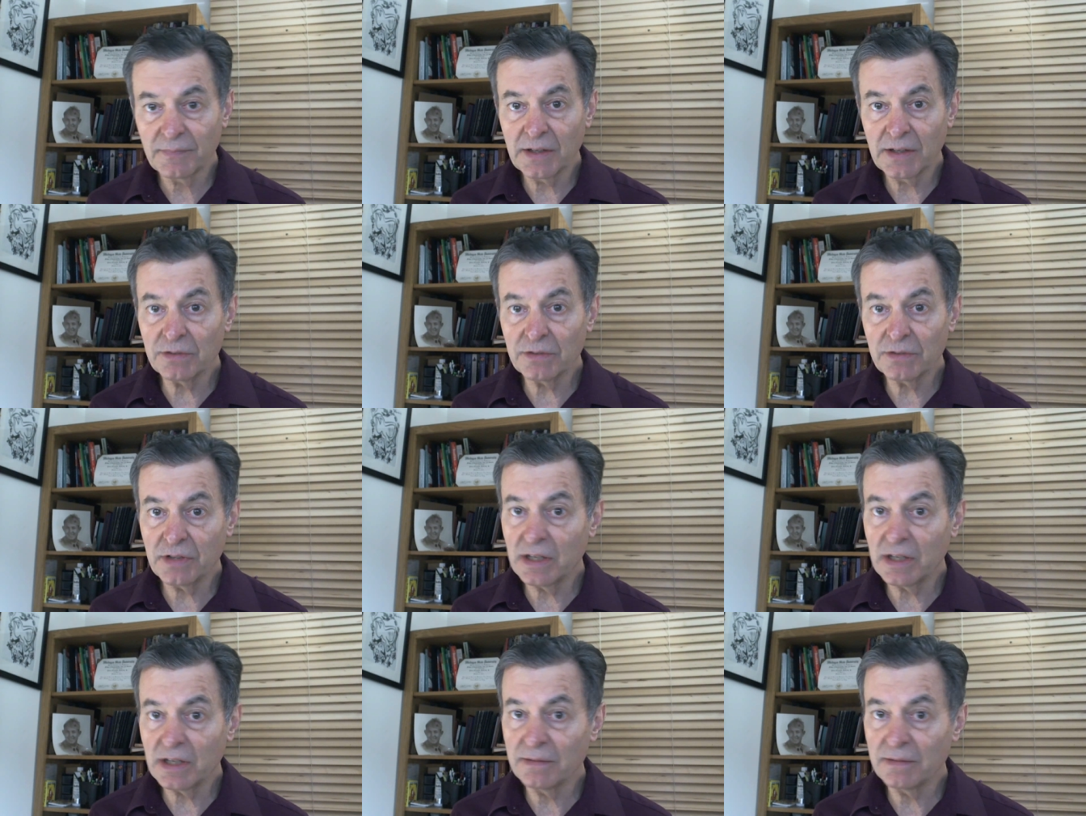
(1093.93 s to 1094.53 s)
You'll
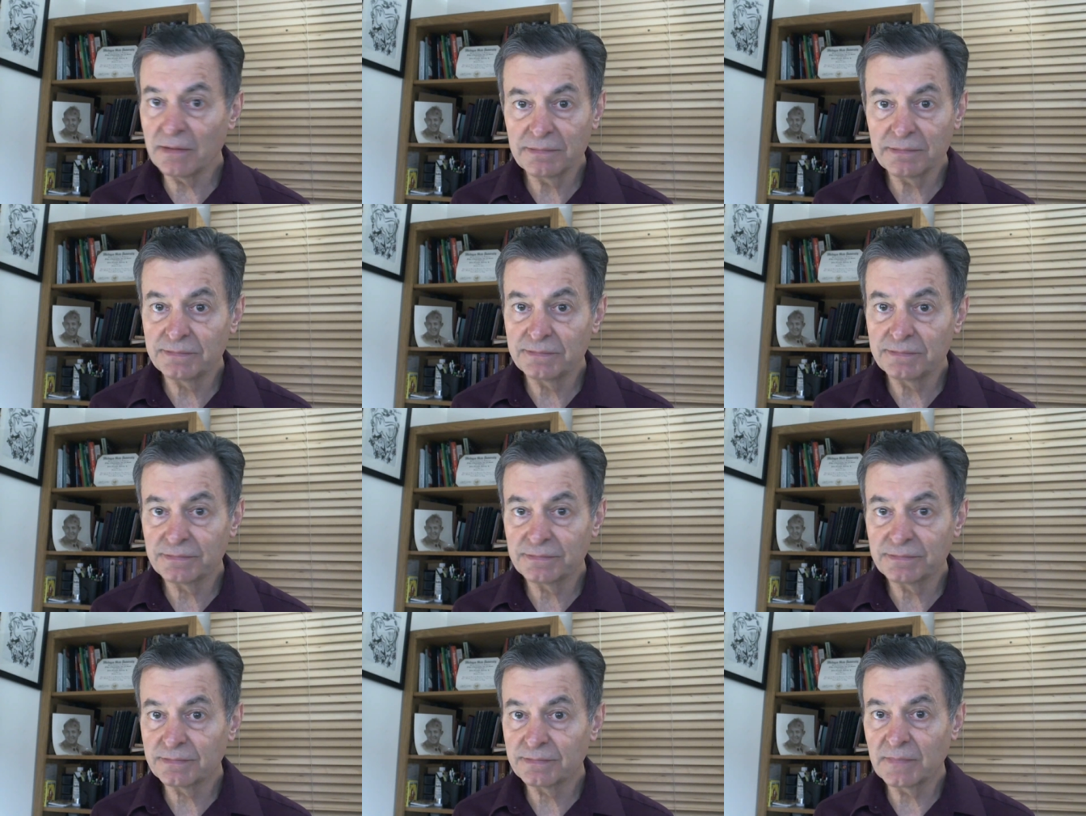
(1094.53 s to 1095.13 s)
see.
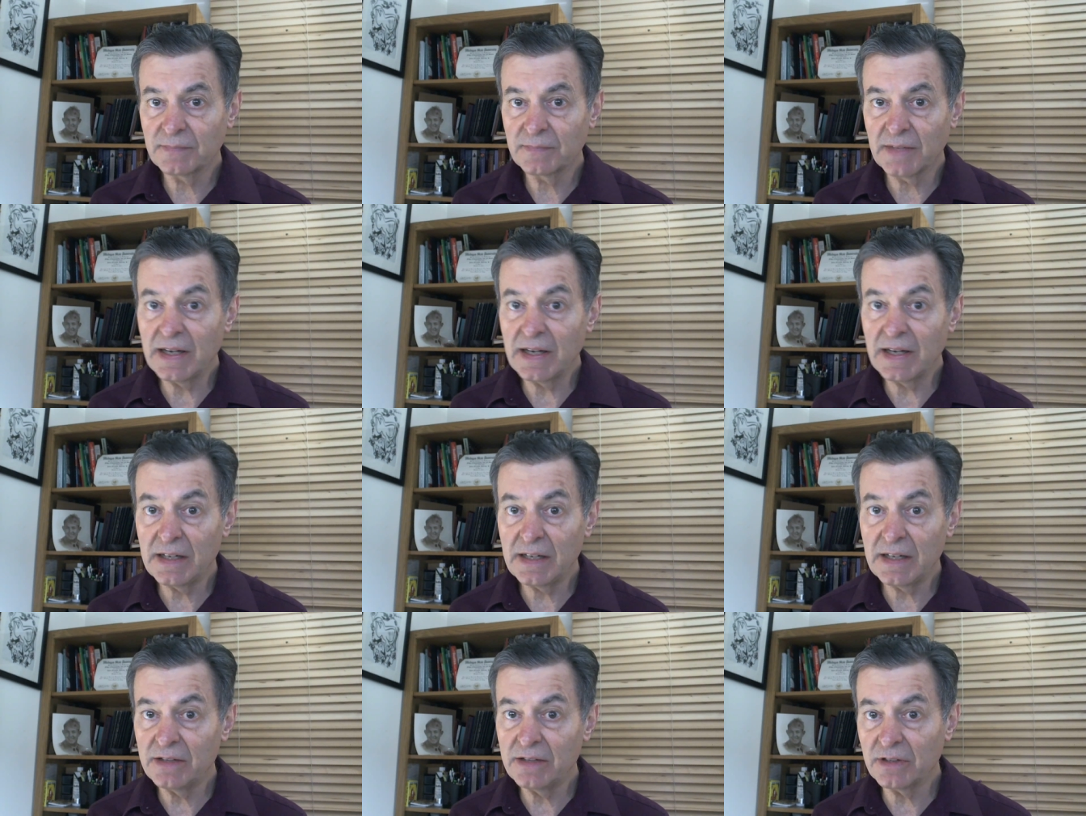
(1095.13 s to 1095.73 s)
It
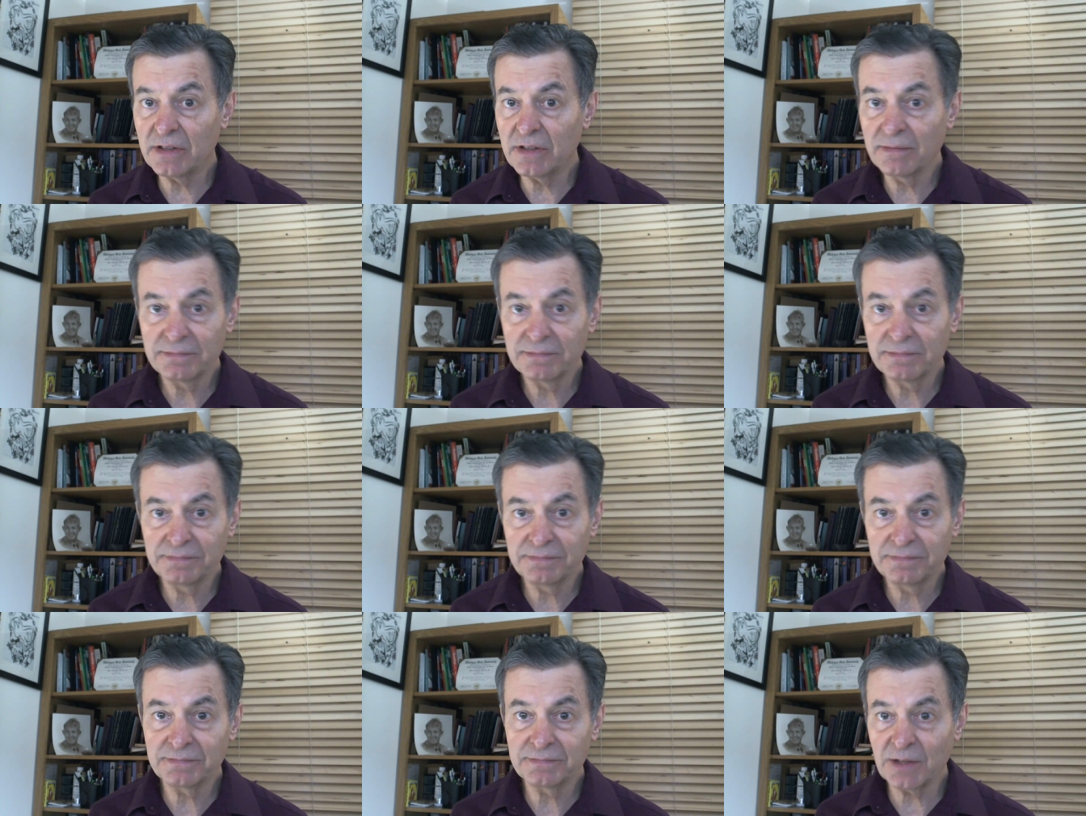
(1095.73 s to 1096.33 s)
ain't easy,
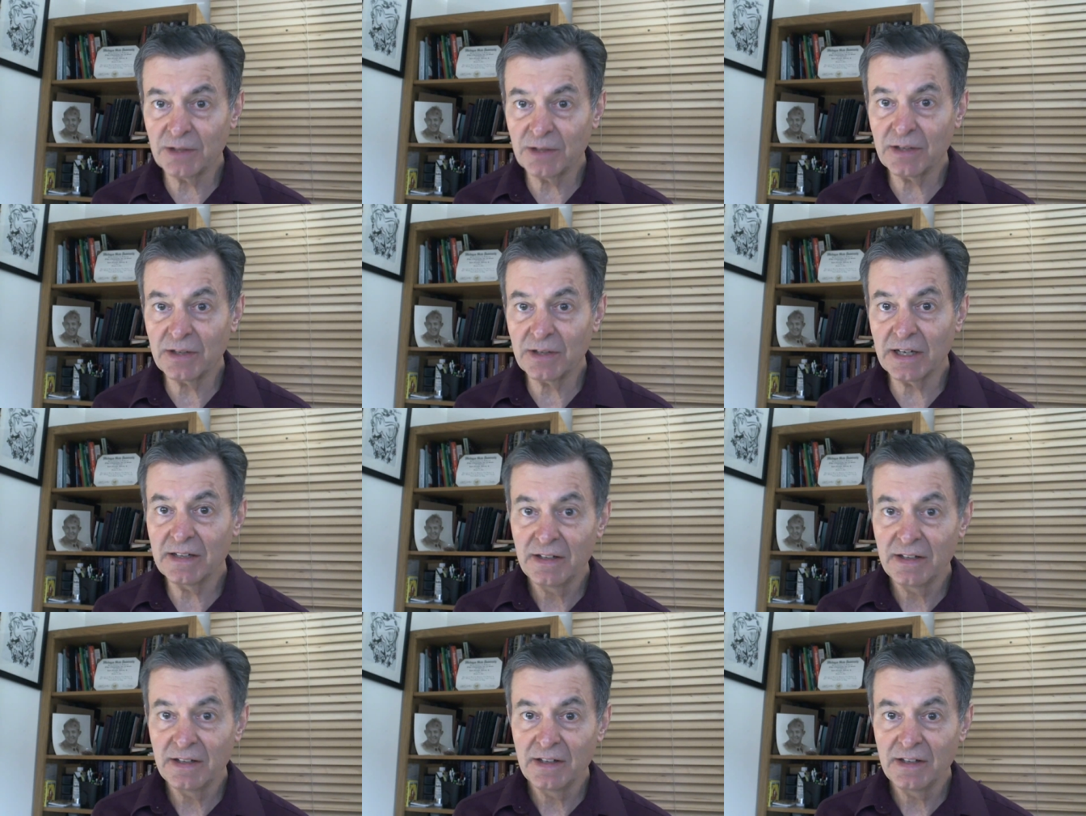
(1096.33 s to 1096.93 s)

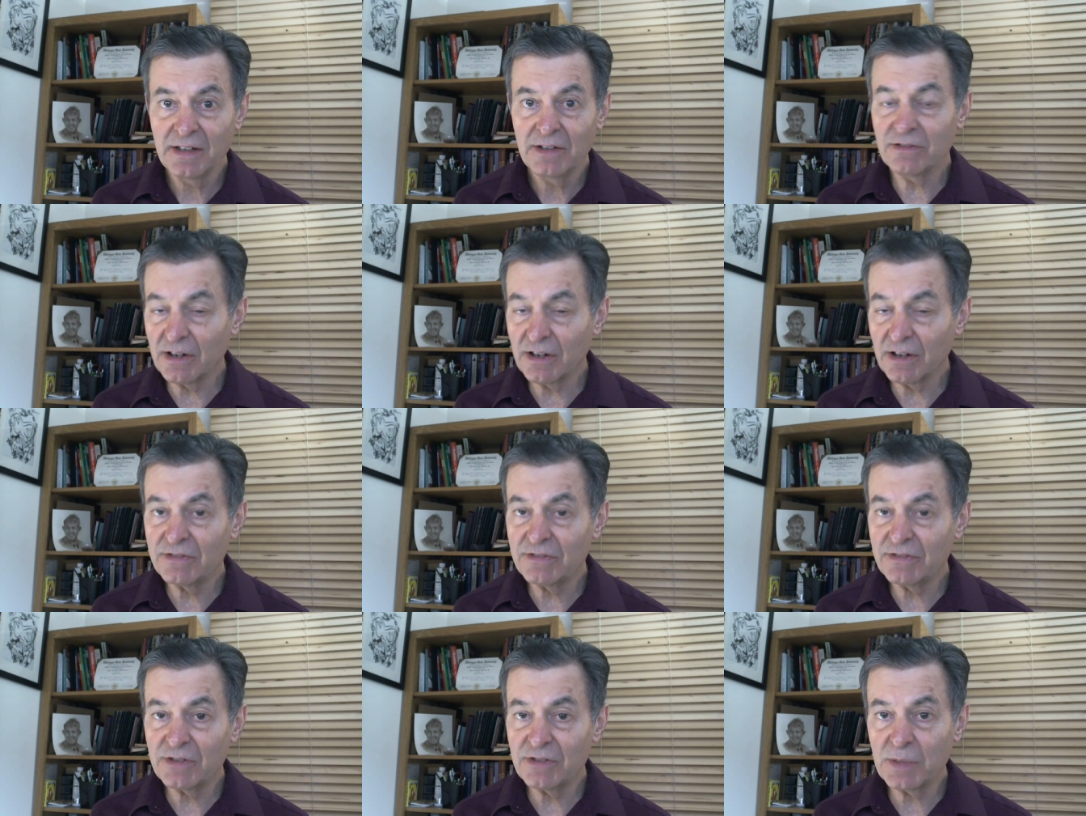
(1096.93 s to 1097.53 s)
okay?
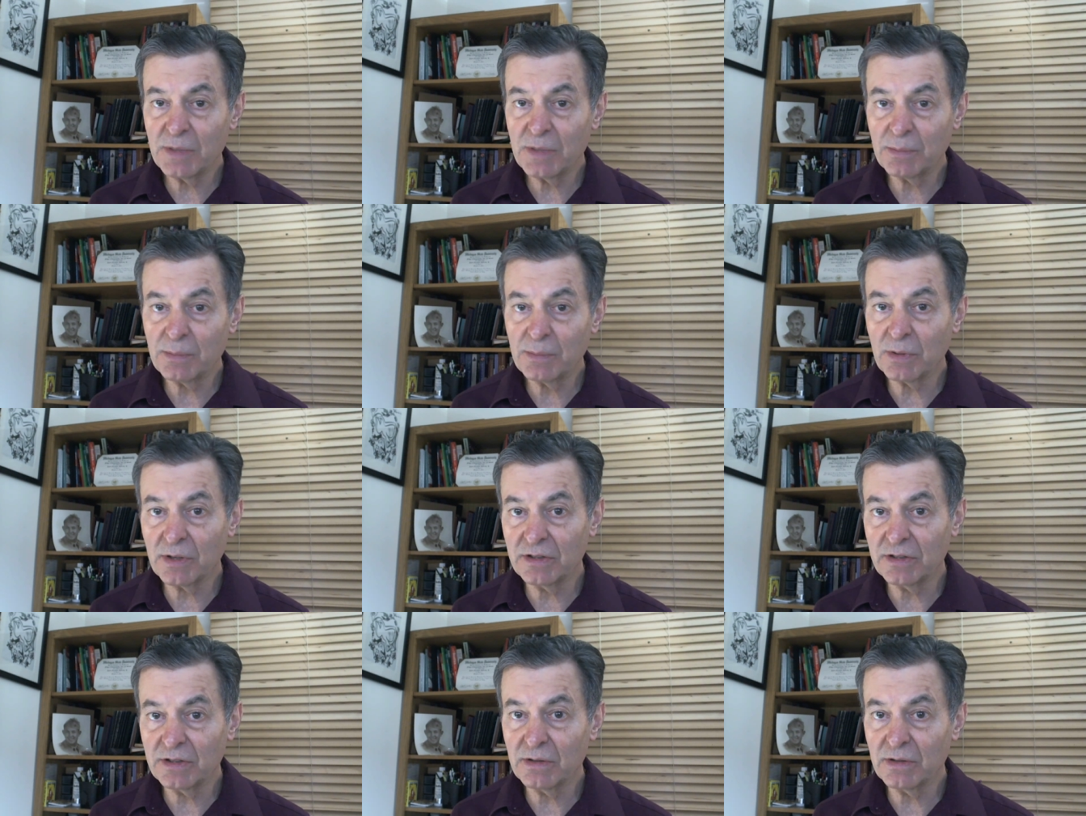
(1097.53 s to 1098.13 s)
Very few
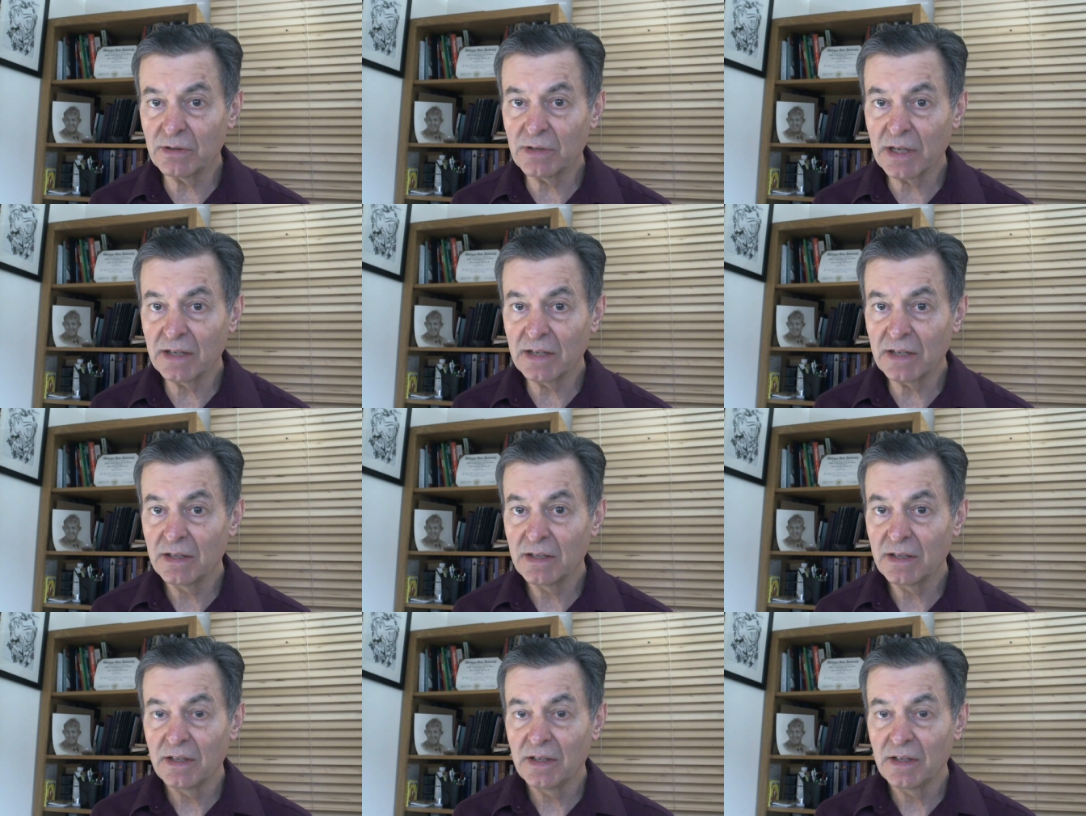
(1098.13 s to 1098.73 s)
people can do that,